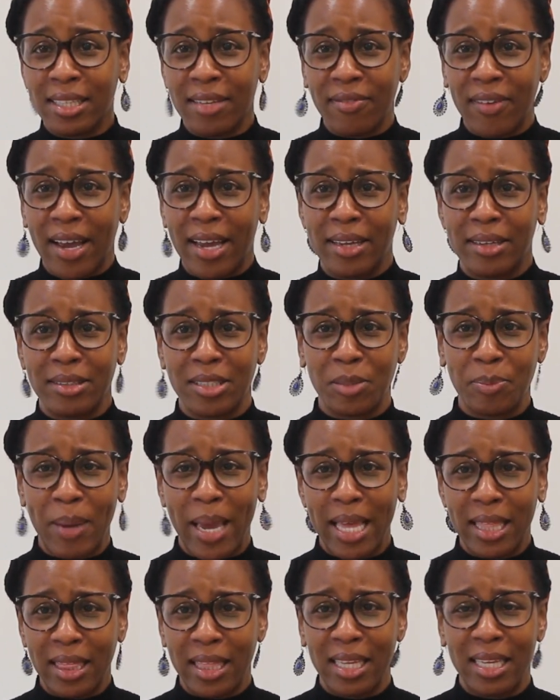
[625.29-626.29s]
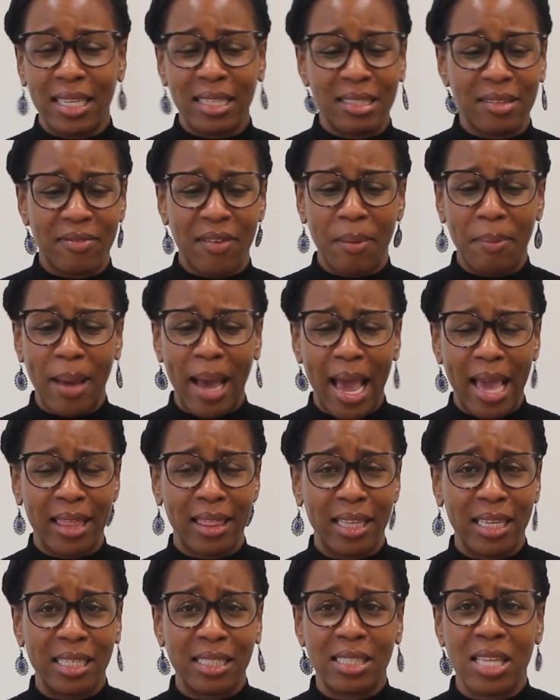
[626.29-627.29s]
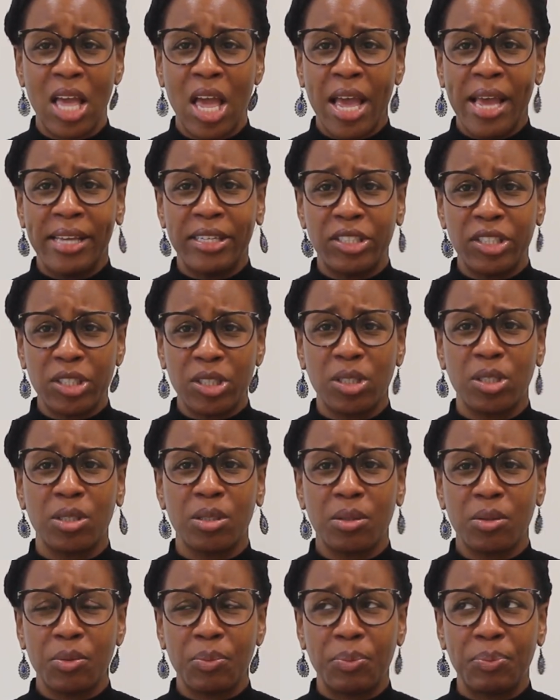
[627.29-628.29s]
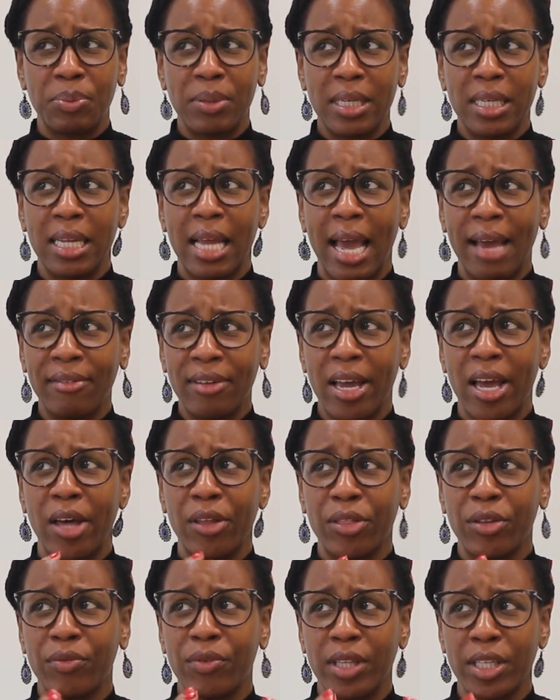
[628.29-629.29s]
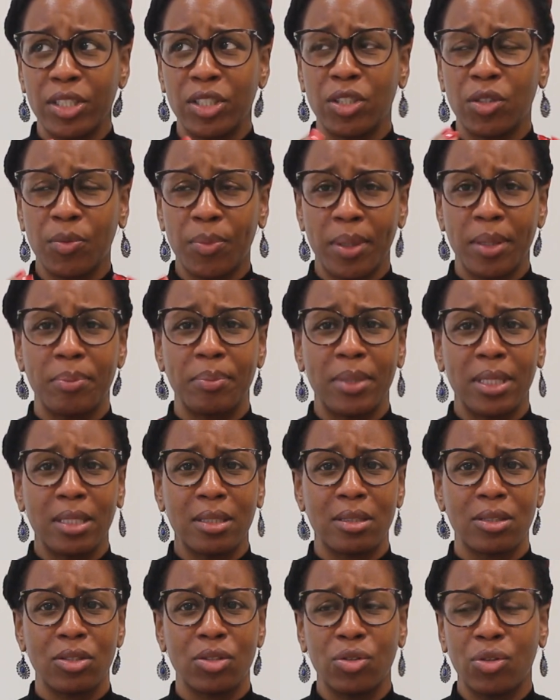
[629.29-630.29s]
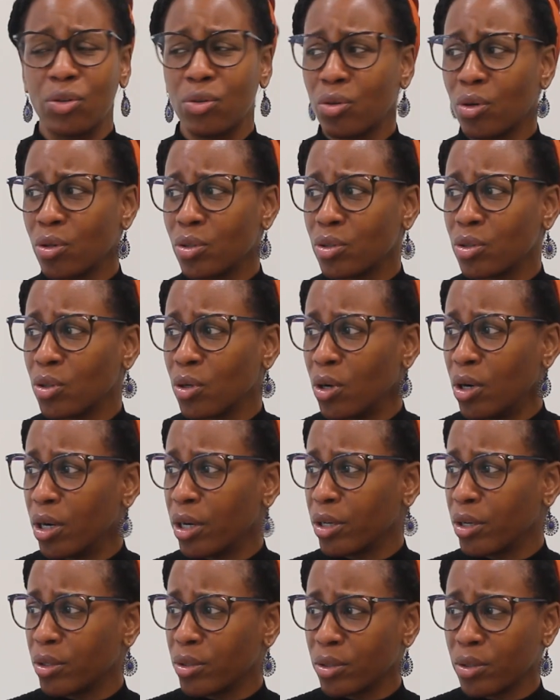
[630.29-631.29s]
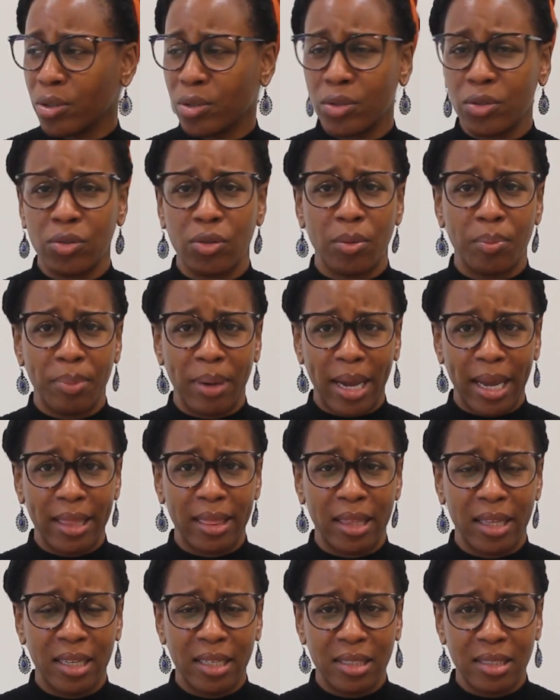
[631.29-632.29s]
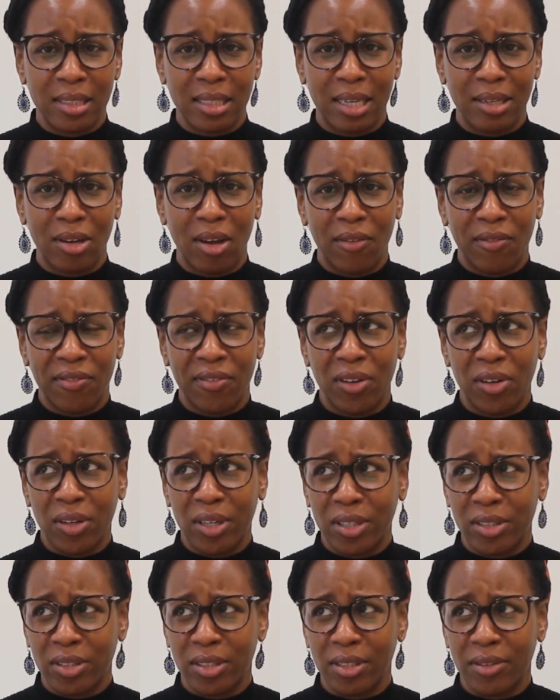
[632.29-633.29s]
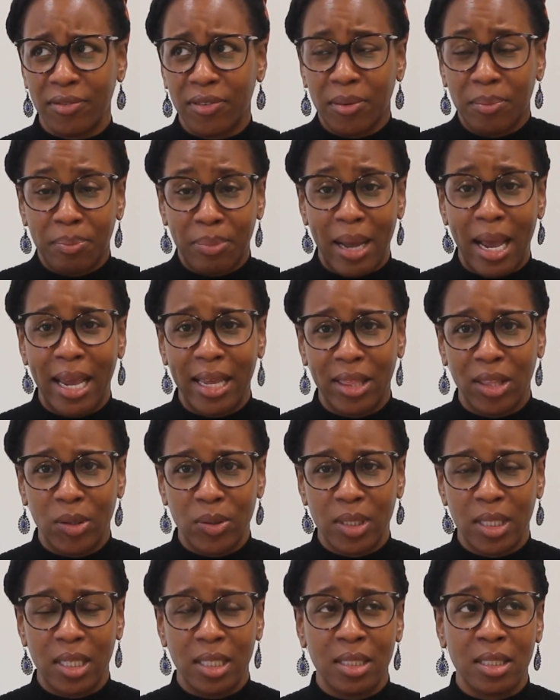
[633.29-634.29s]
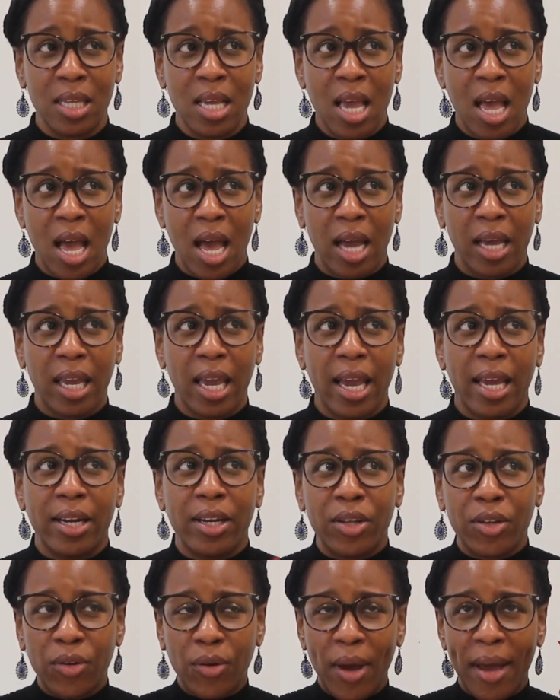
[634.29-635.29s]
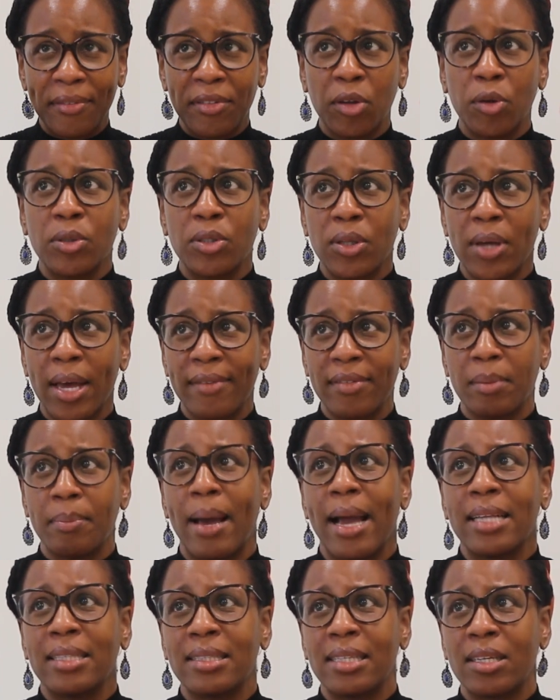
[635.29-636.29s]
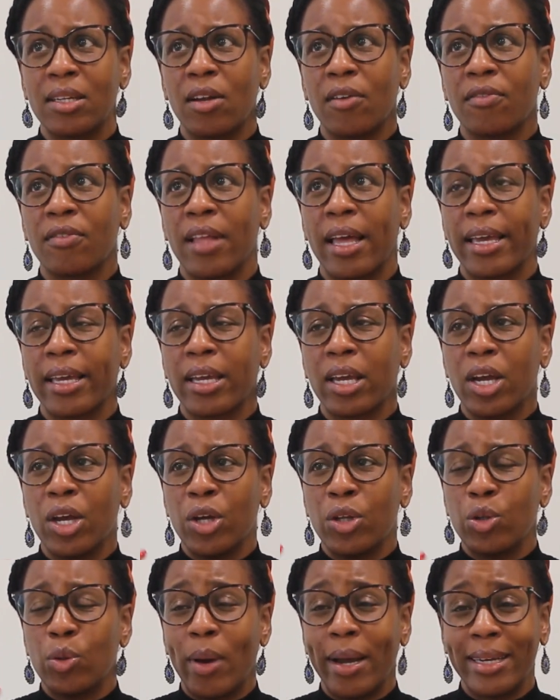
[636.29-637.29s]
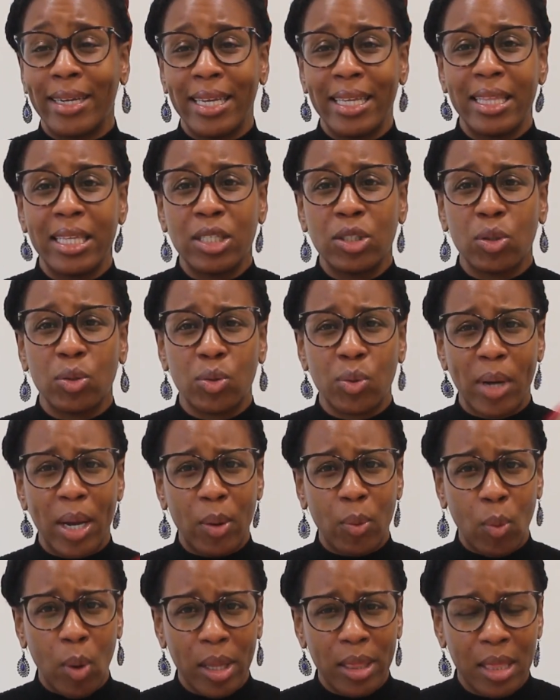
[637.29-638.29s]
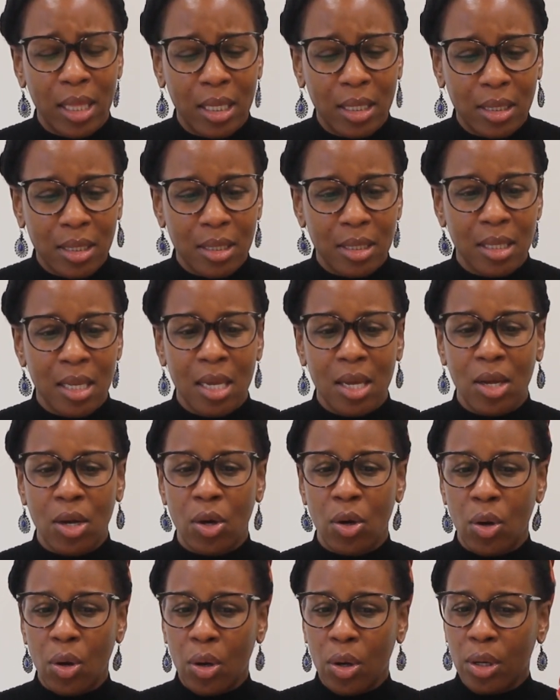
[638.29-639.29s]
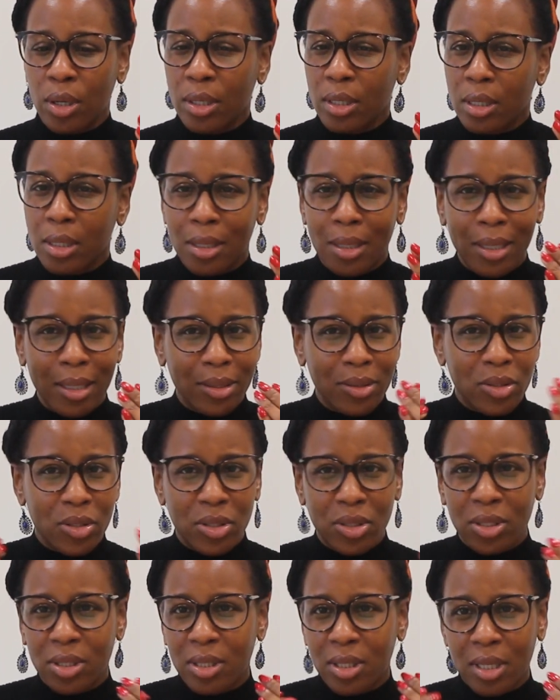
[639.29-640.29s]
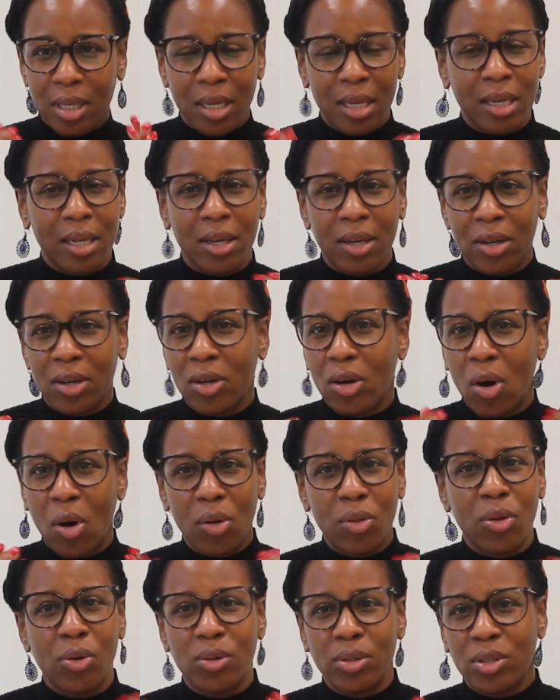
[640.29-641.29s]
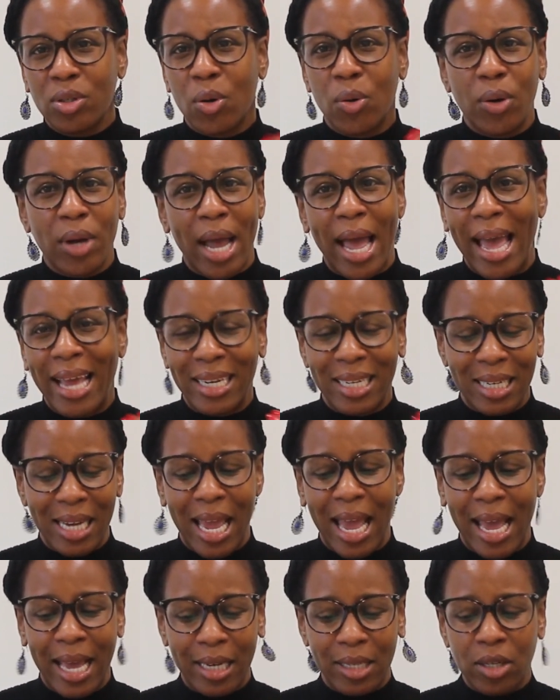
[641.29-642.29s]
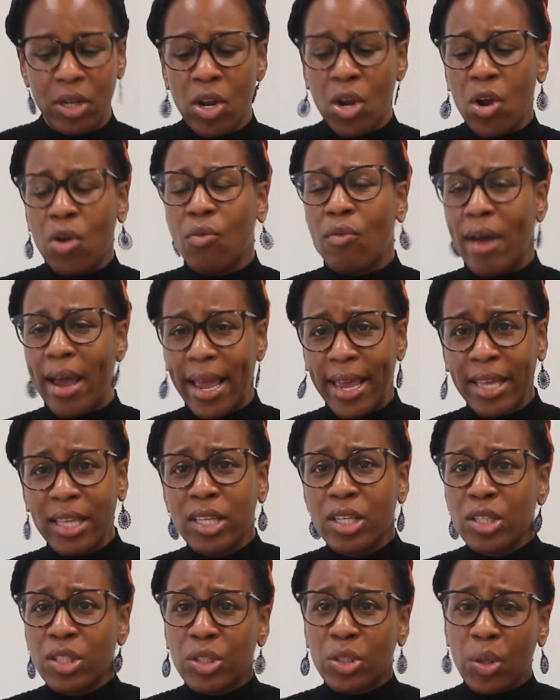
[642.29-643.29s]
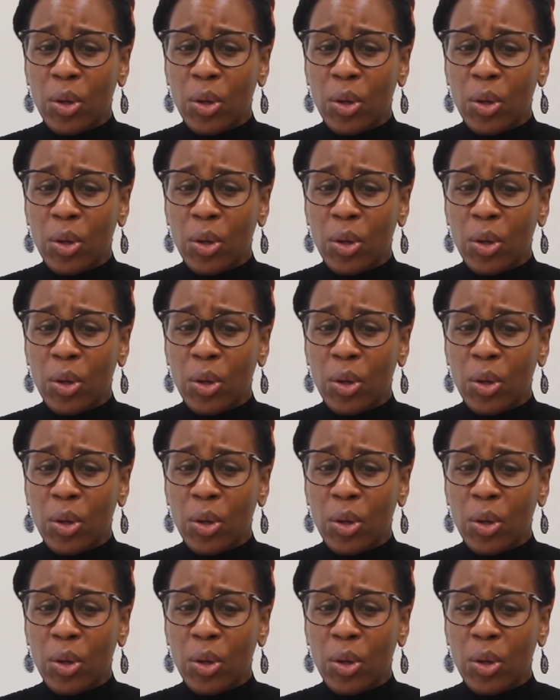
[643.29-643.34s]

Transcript: If I spend this, if I buy this, it's just having a healthy relationship with money means you can go to the grocery store, buy things and not feel guilty for buying those things. Again, you have to also have the mindset of like, do I need this or do I want this? It's just, all those go hand in hand, right?